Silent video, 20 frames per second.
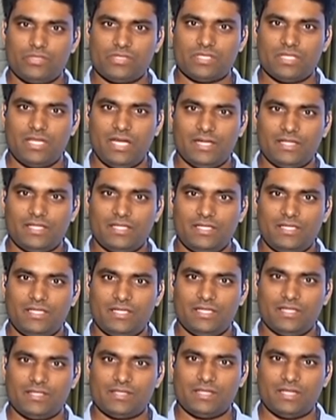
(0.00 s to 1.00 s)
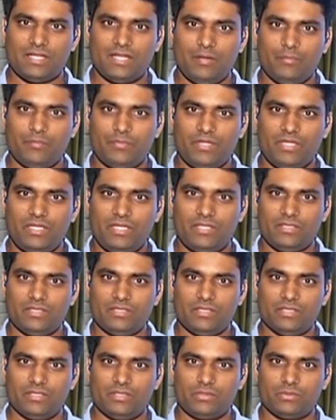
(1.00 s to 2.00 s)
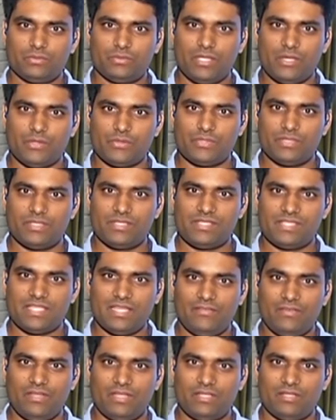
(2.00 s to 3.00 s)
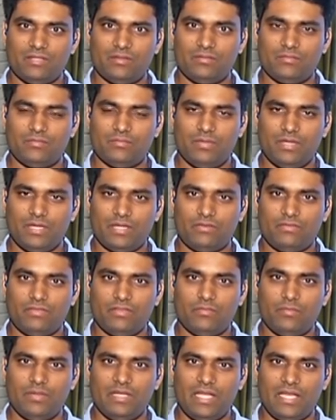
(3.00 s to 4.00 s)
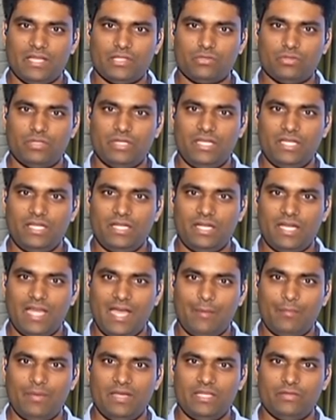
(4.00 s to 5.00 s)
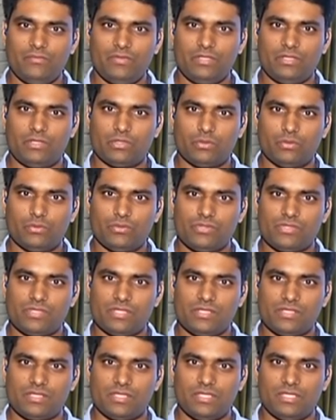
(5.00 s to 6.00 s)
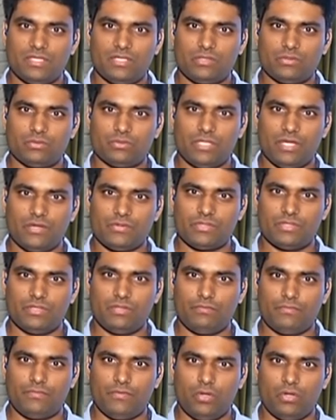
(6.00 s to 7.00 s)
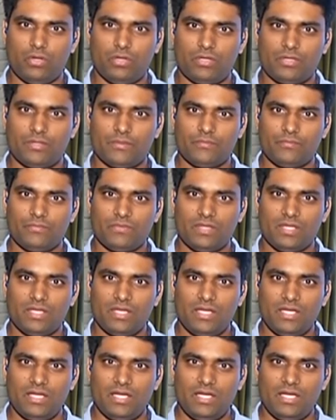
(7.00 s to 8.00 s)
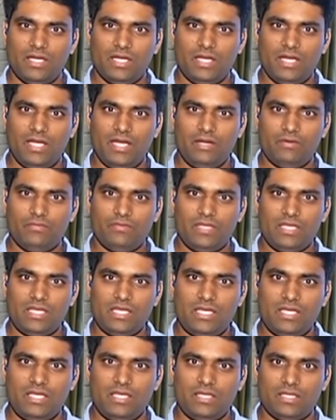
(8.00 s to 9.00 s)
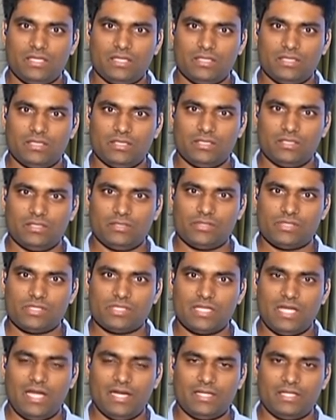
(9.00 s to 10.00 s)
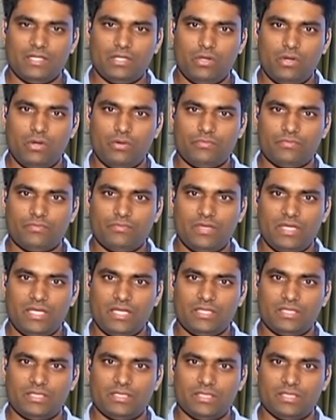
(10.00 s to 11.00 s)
started as a company in the year 2007, but we've been actually dabbling with drones since the year 2004. And we started off with